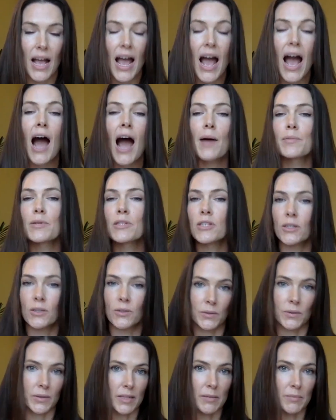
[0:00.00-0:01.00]

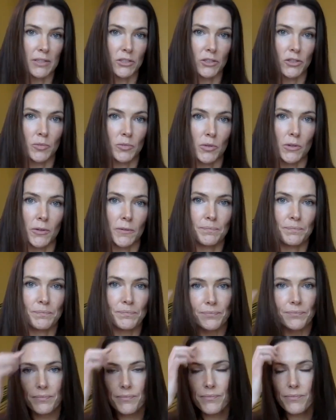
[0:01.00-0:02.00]
absolutely miserable.
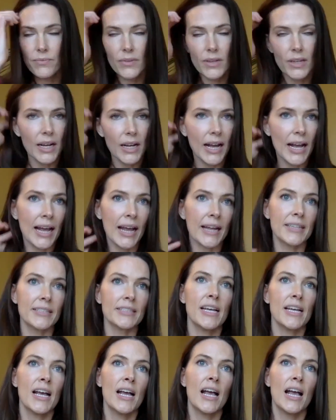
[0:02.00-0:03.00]
And